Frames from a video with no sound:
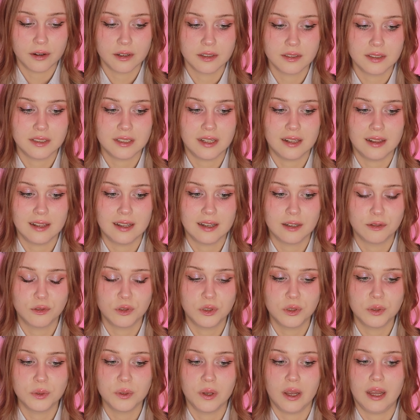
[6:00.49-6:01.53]
aren't allowed
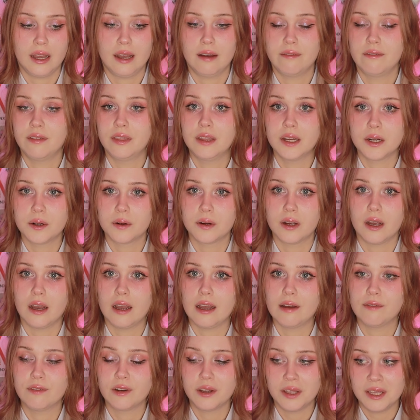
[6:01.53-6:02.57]
to have their
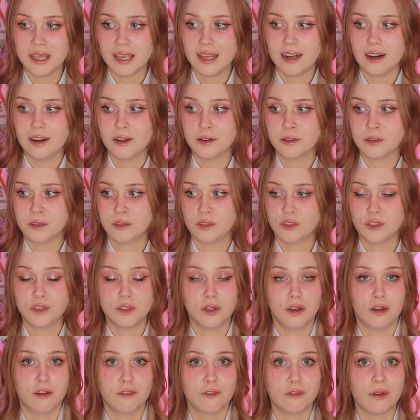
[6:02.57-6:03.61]
Evangelion
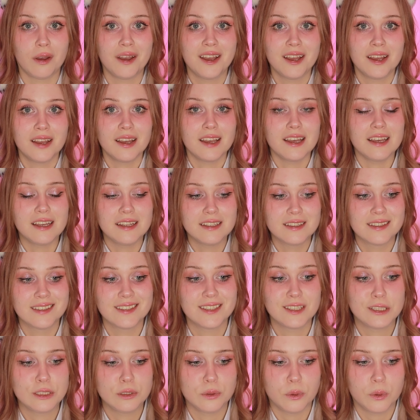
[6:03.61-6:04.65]
stuff in
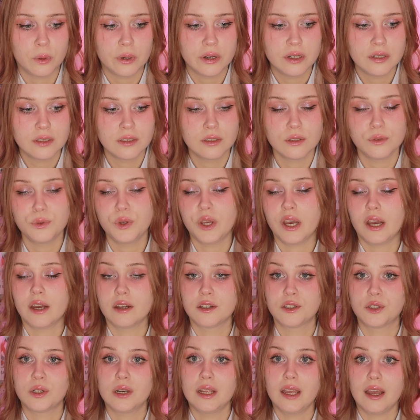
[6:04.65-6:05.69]
store, so we
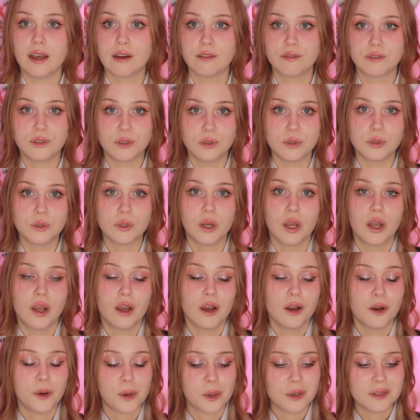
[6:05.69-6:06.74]
actually have to
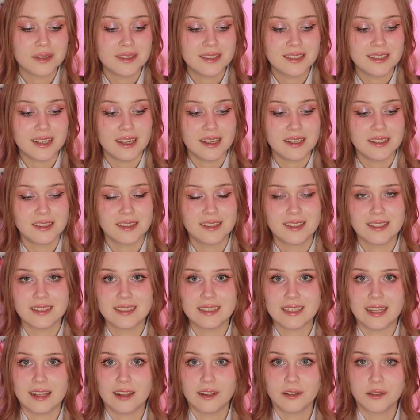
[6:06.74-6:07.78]
contact the
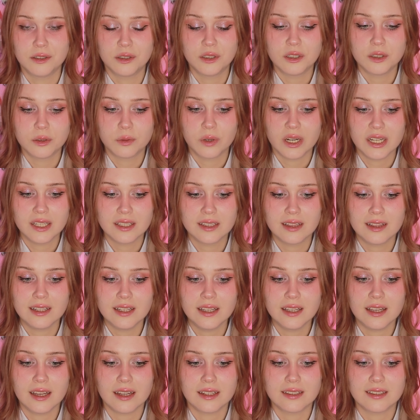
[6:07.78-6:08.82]
seller
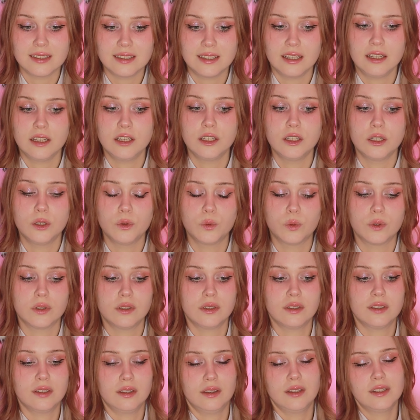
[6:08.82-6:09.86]
directly and say you
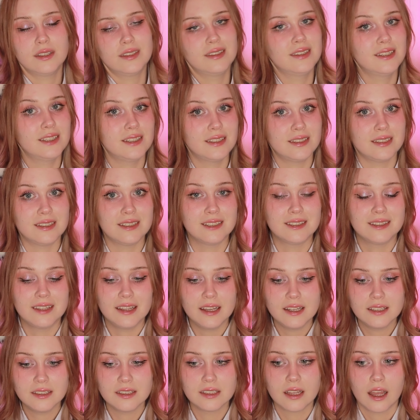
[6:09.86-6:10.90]
want this, this and
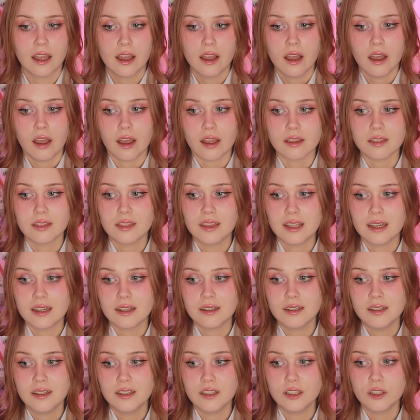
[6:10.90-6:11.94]
this, and
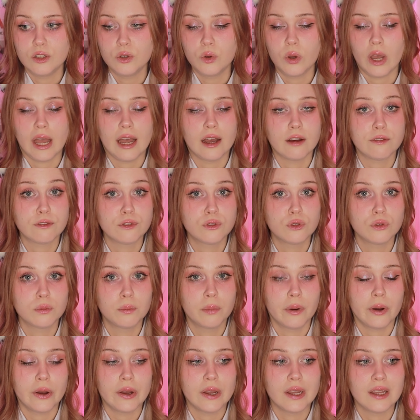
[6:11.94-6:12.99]
then you have to
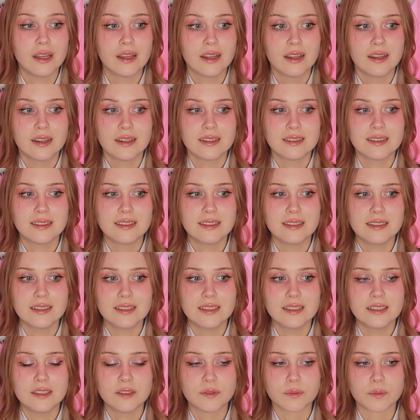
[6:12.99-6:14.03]
buy
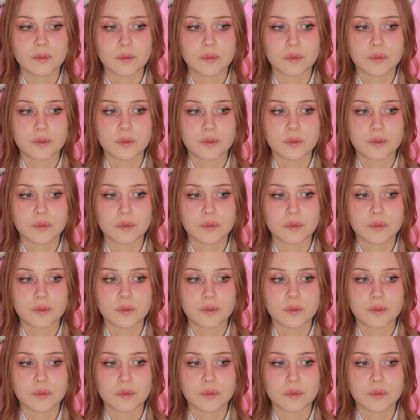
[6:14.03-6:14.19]
the